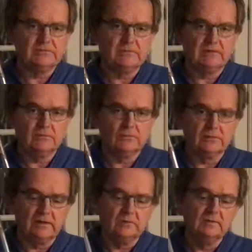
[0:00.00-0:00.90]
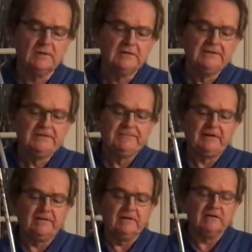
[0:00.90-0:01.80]
I know you all know,
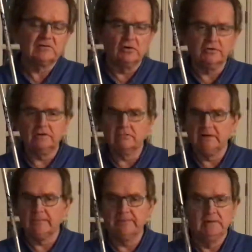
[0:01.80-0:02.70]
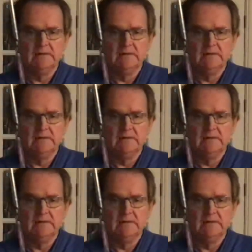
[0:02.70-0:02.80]
and then the interlocking grip.